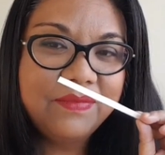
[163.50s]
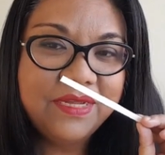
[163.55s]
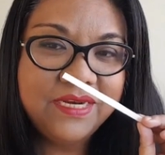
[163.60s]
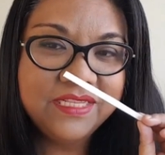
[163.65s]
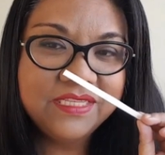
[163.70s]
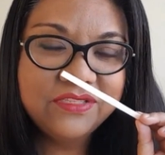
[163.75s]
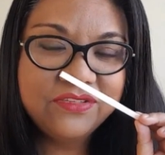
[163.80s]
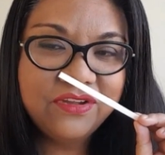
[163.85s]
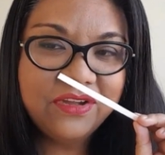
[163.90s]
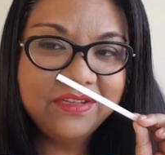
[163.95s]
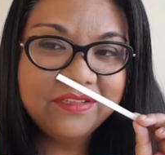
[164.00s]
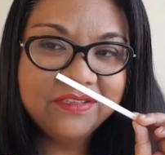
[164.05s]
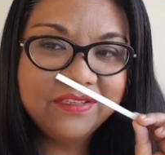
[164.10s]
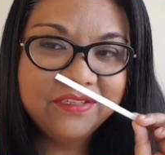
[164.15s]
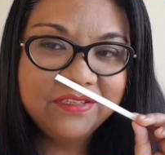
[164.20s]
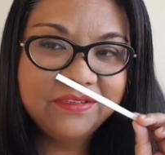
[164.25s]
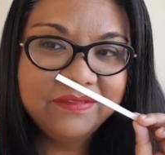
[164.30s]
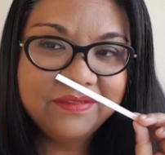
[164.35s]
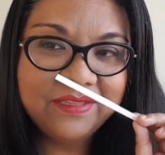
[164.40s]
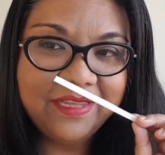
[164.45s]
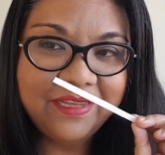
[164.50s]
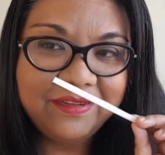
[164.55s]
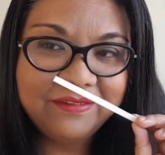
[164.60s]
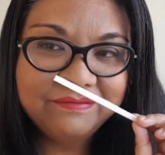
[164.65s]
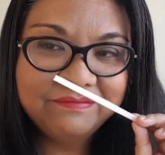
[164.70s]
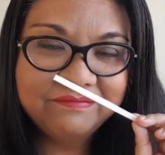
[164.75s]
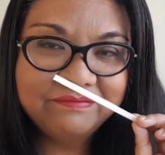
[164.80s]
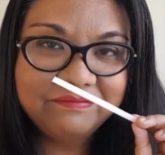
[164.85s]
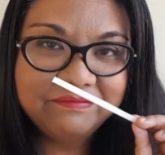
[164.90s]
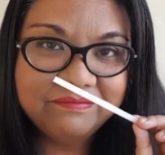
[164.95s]
but it's not
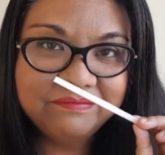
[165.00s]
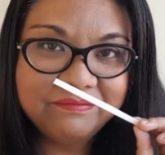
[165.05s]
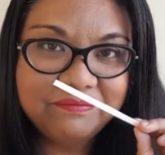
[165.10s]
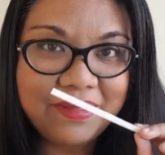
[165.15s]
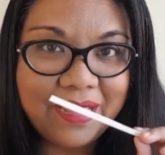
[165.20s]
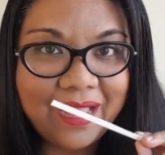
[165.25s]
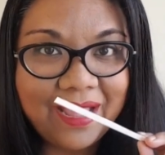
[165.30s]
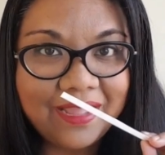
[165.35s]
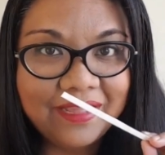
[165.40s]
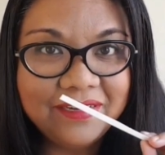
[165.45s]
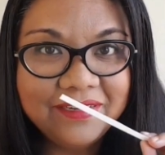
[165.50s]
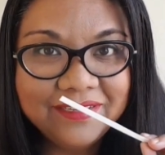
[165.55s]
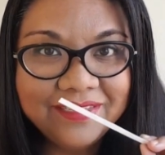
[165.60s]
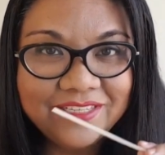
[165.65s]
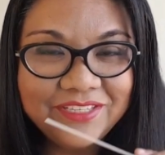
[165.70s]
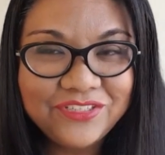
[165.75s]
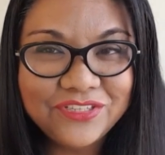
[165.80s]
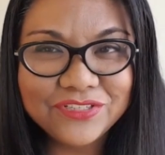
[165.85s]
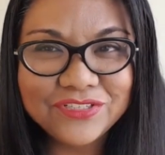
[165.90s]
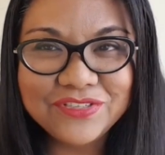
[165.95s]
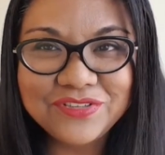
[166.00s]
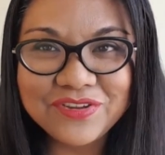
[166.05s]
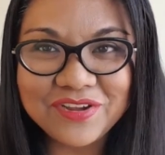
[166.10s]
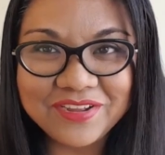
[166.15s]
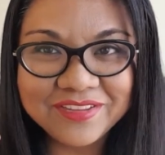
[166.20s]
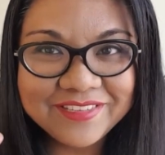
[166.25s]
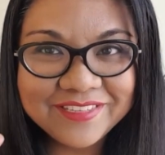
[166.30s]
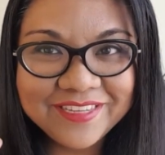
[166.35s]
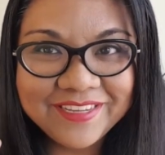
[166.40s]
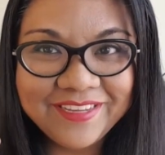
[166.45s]
like bad. It's just
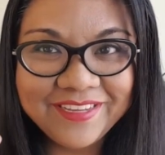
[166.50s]
not